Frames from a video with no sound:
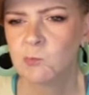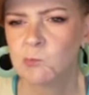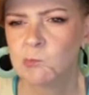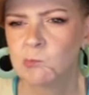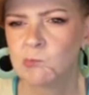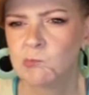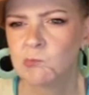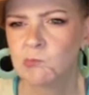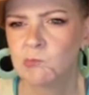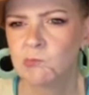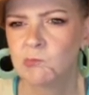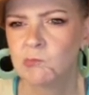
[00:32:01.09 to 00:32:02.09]

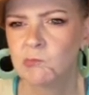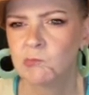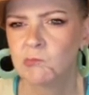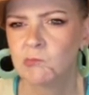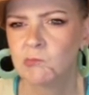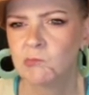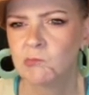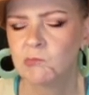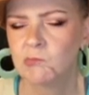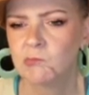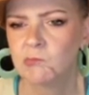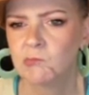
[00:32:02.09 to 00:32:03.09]

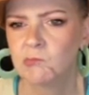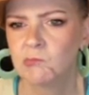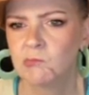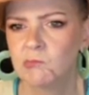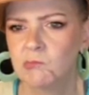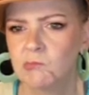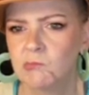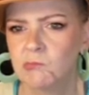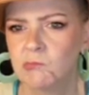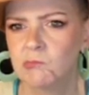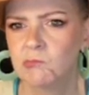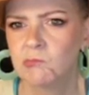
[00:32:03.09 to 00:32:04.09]

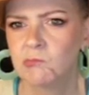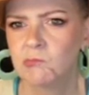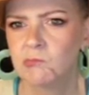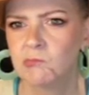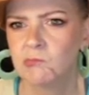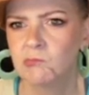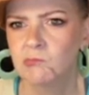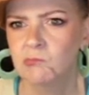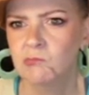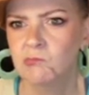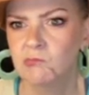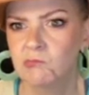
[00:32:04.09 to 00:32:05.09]

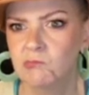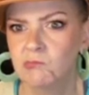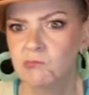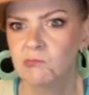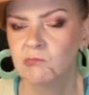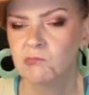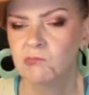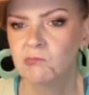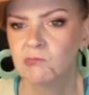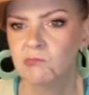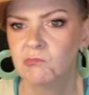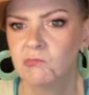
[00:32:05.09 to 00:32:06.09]

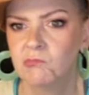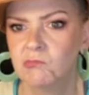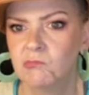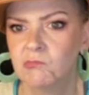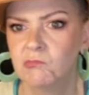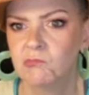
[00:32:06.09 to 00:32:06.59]
No words are spoken by the person on screen.